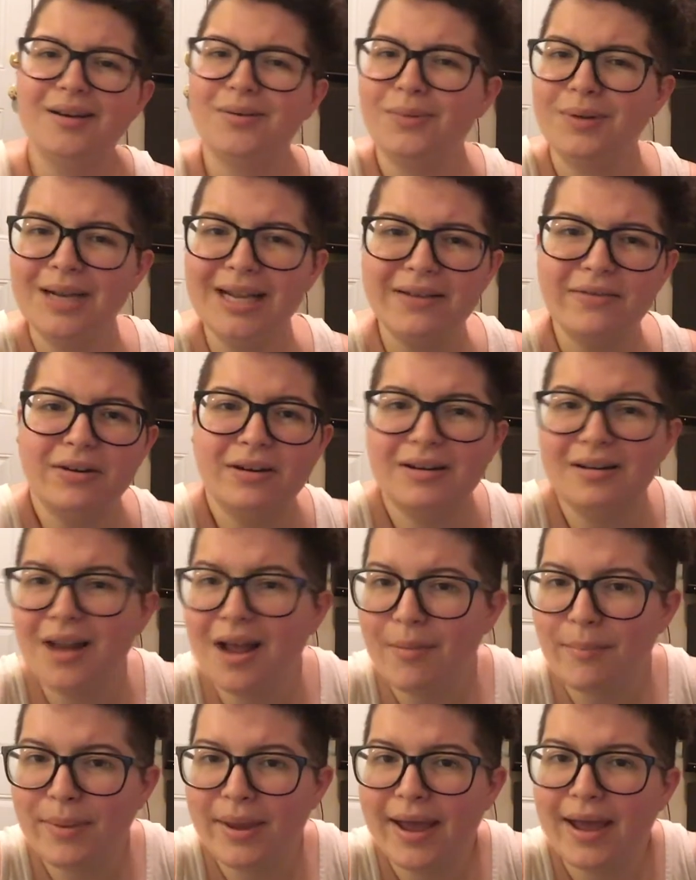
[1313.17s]
whatever.
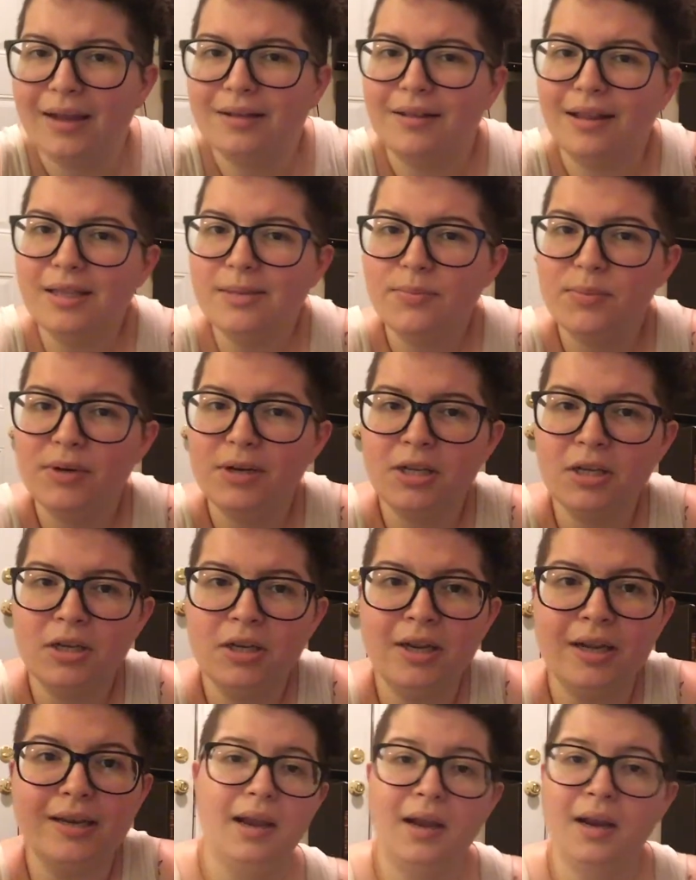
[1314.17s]
Not bad. That's pretty
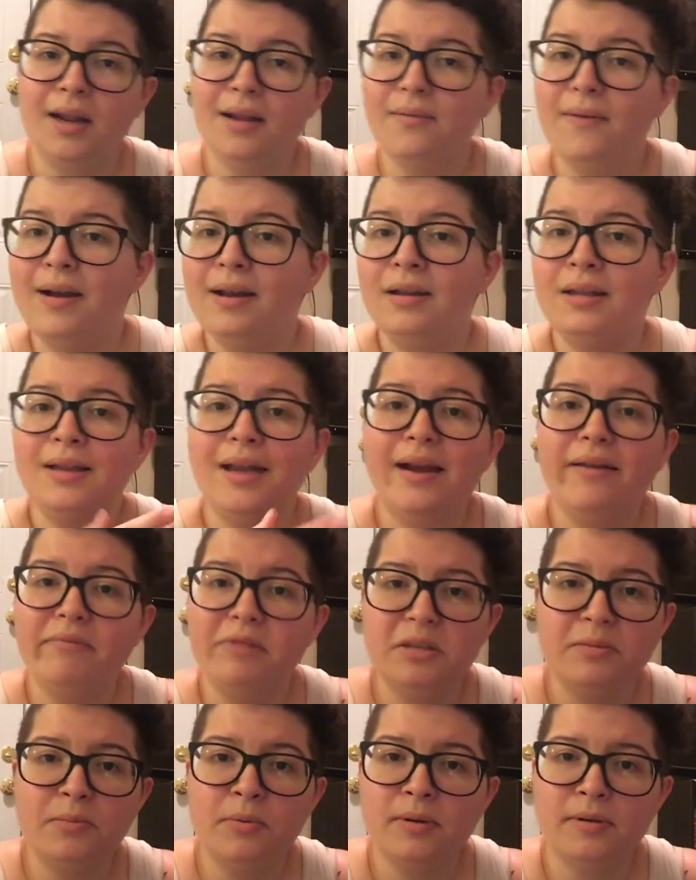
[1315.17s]
good. And I finally have
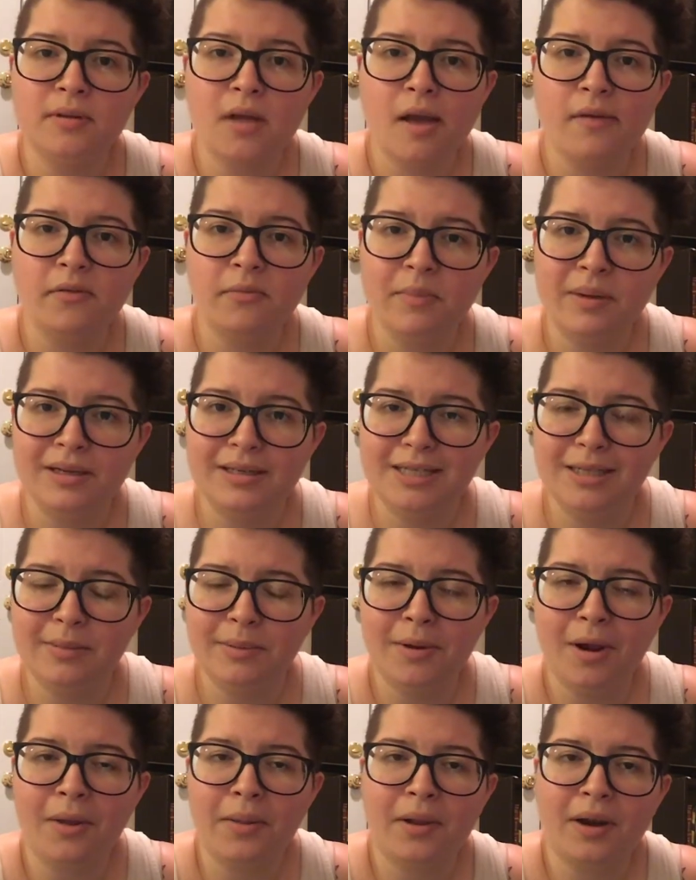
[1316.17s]
these books off of my
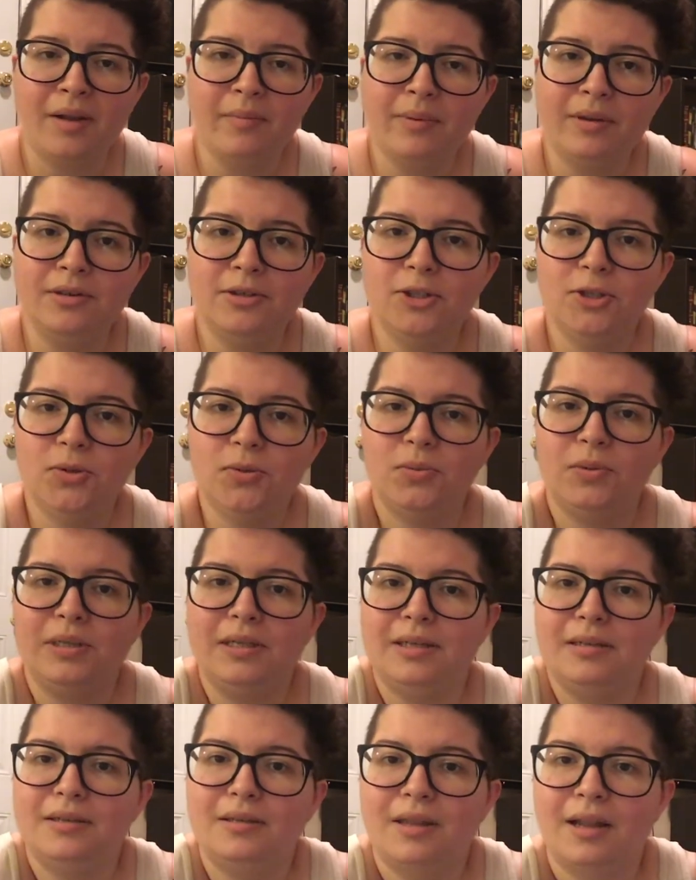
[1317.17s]
TBR
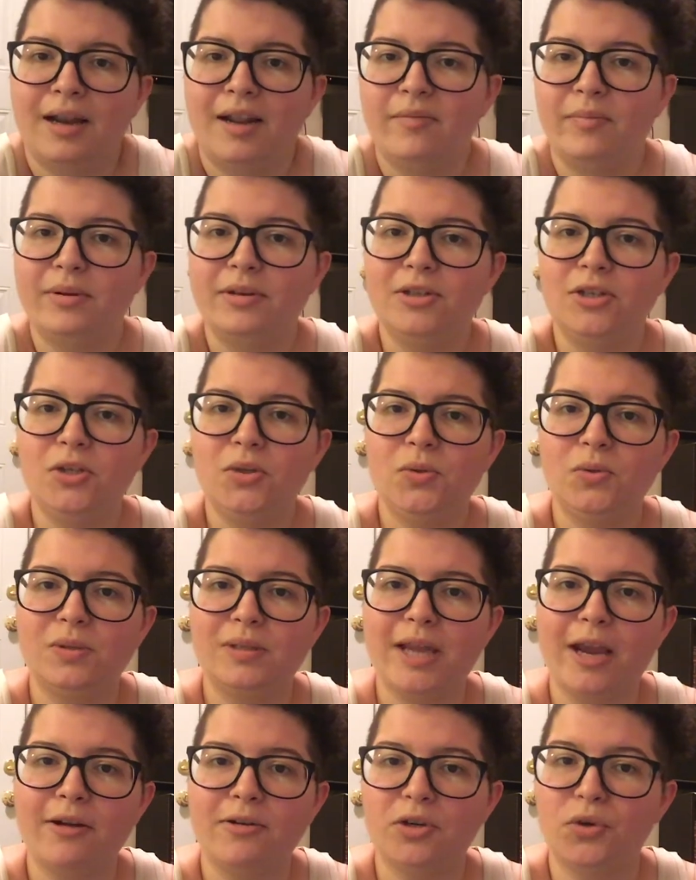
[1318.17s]
that I've been too
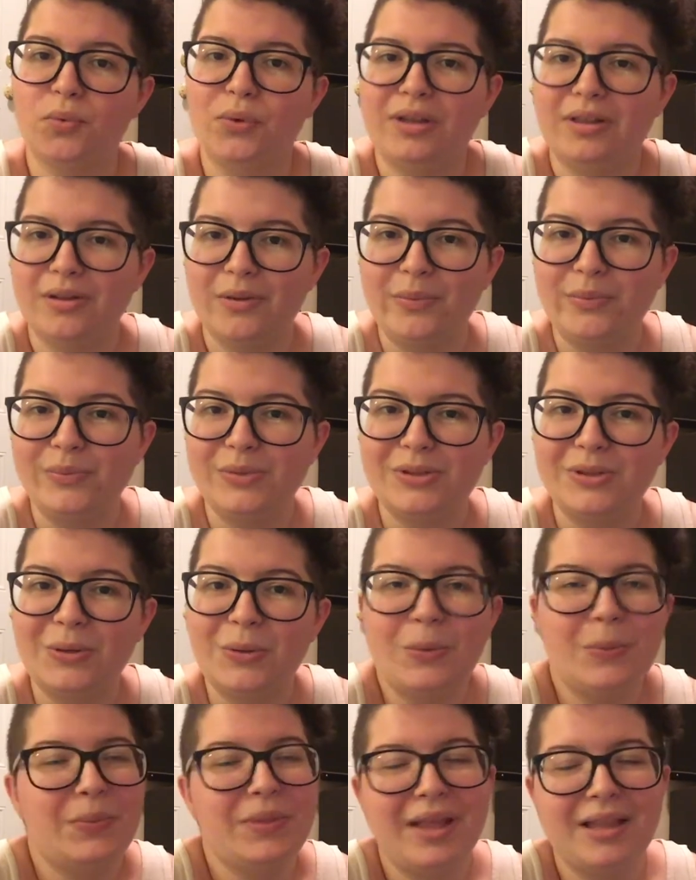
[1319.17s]
scared to read them,
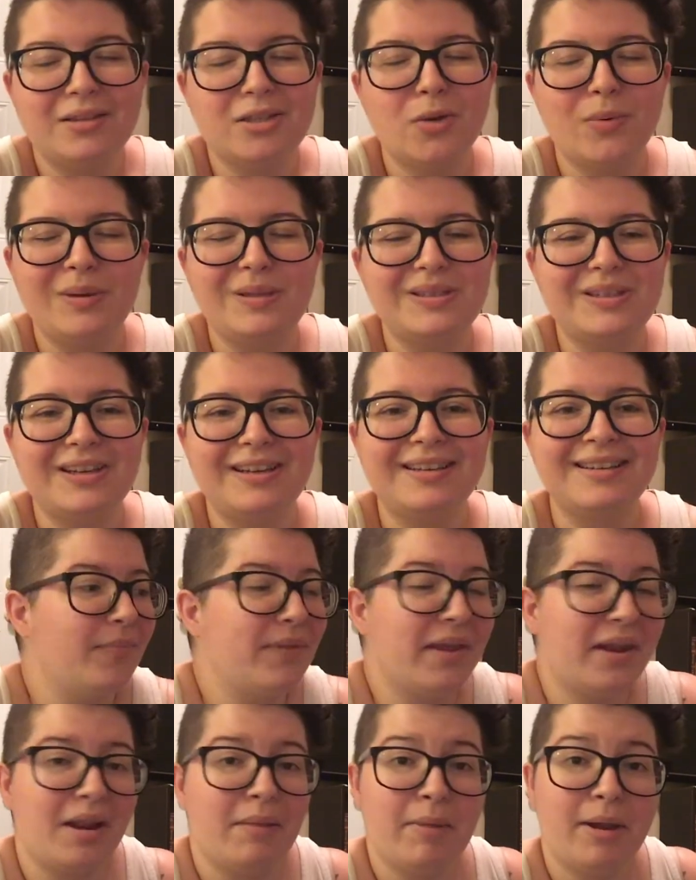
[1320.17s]
so that's always good.
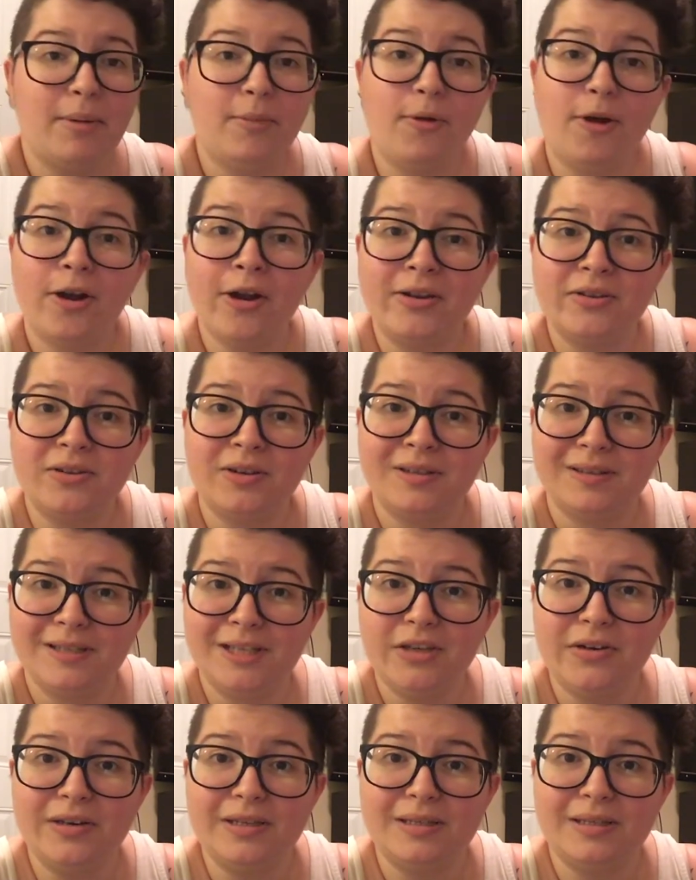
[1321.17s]
And I made progress on the
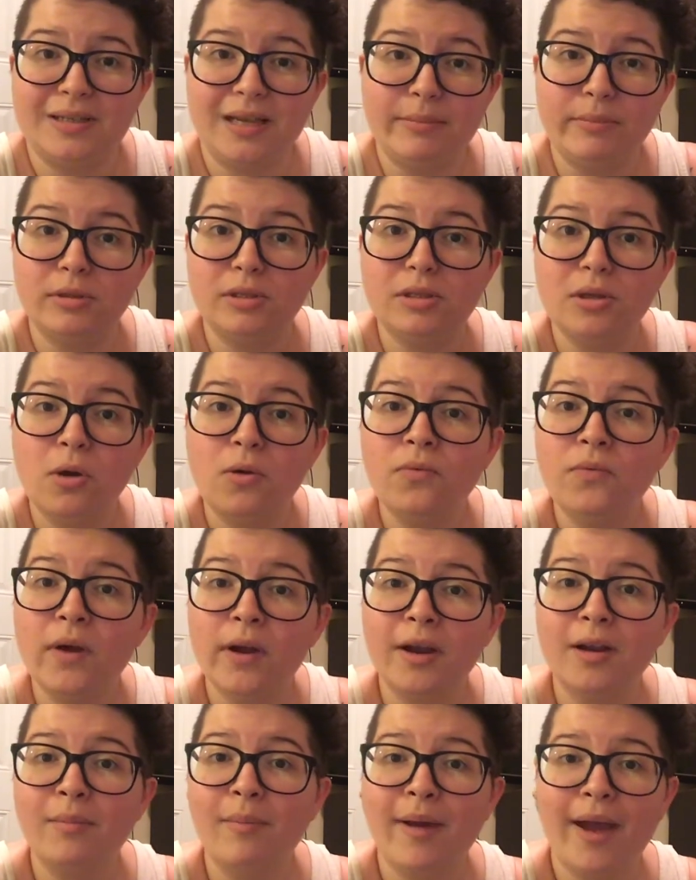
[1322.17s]
series because I'm so
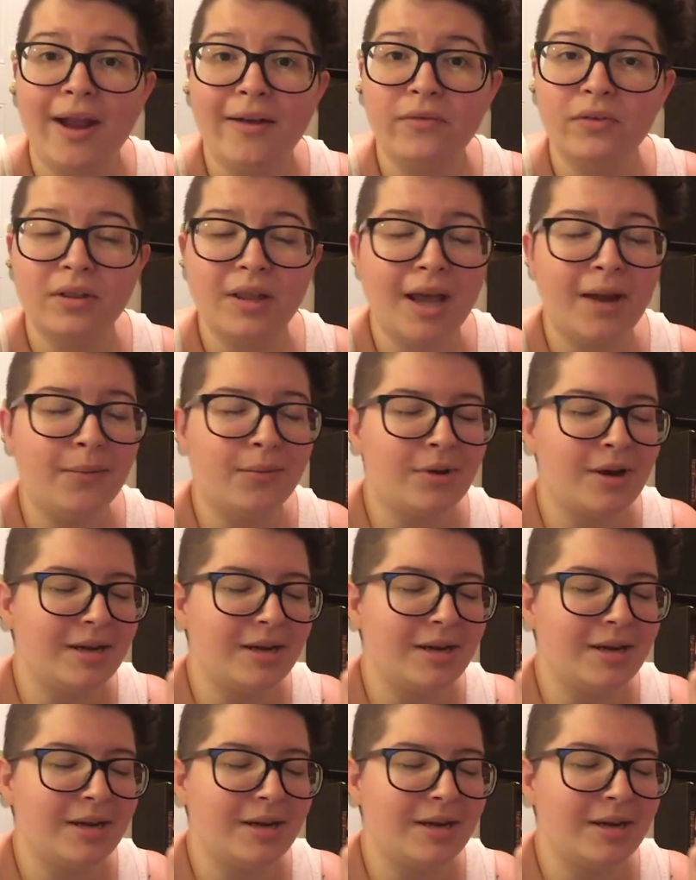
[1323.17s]
fucking bad for that, where I